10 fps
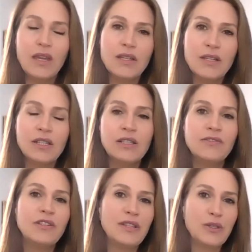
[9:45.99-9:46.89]

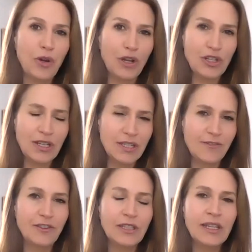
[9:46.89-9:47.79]
delivering these projects
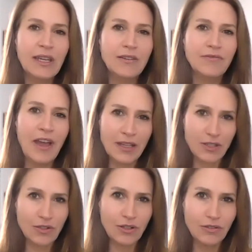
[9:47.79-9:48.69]
differently,
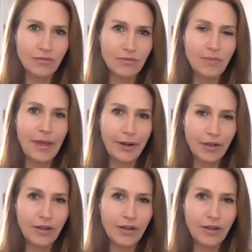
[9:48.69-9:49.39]
faster, better.